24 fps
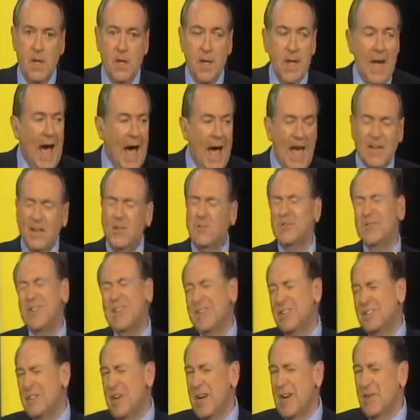I don't think
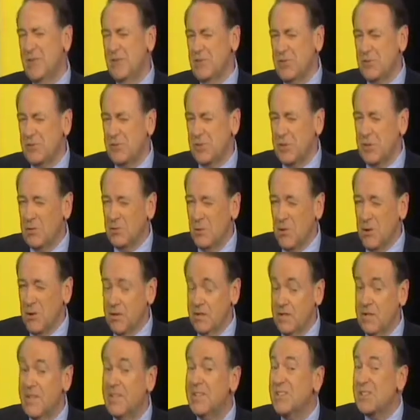she ever used the word
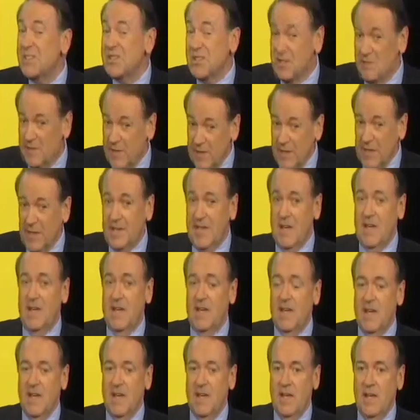civility,
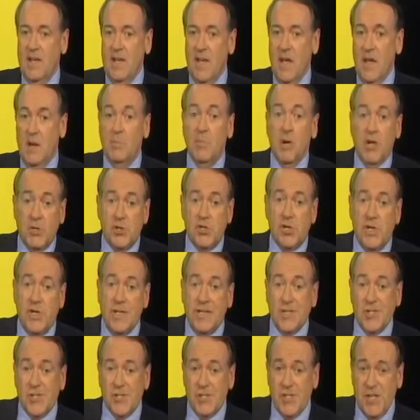but she
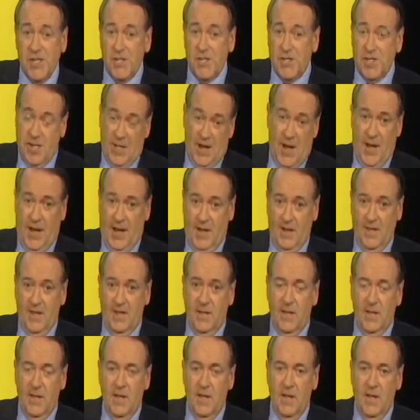insisted on it.
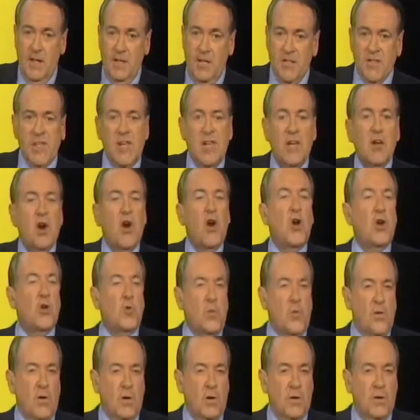You see, in her
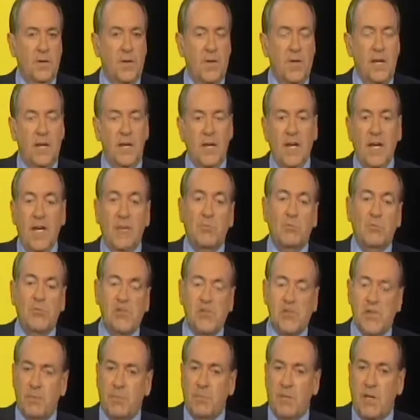world, it was
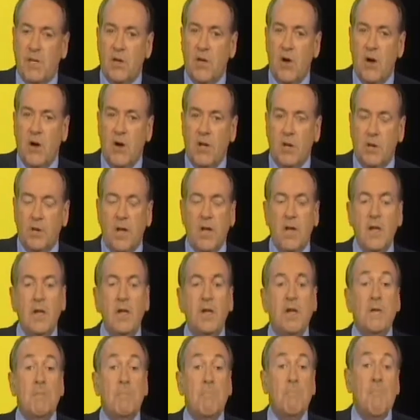simply called
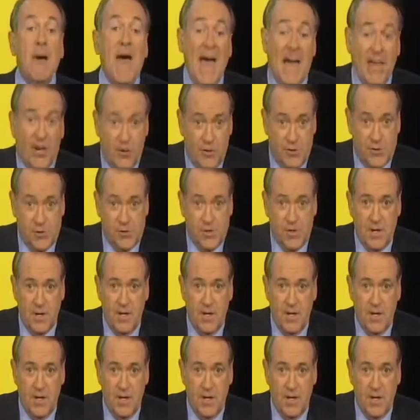manners.